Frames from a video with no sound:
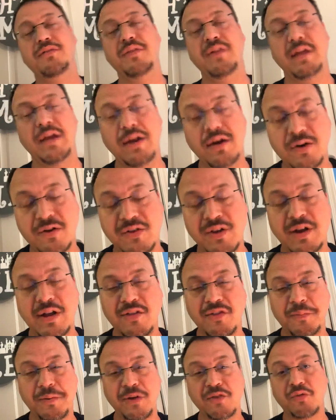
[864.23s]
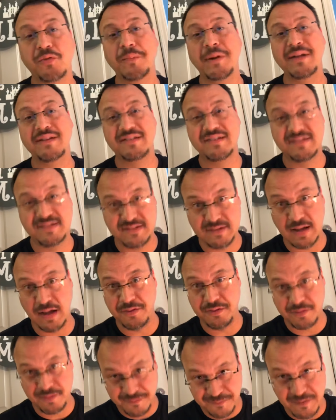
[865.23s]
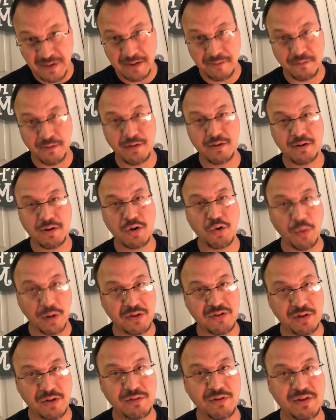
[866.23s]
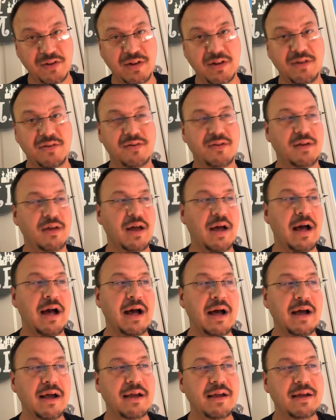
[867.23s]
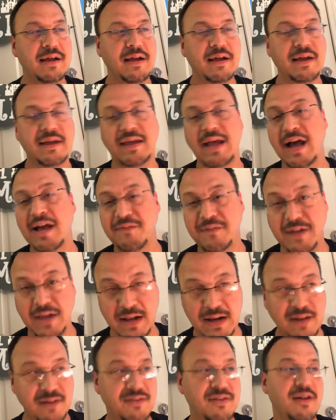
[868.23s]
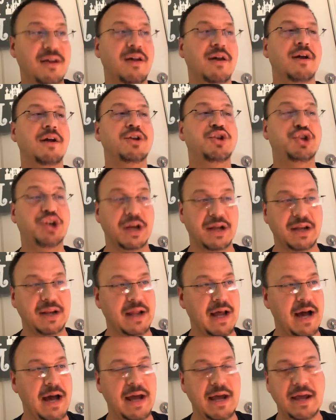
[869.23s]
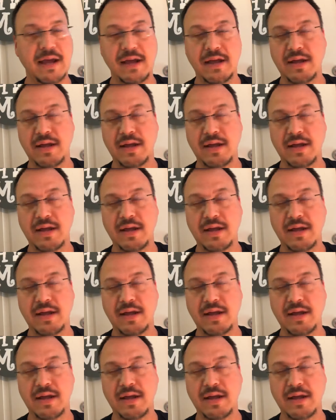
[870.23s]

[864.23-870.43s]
Here's another place where my other favorite quick service is. Guy Fieri's Chicken Guy.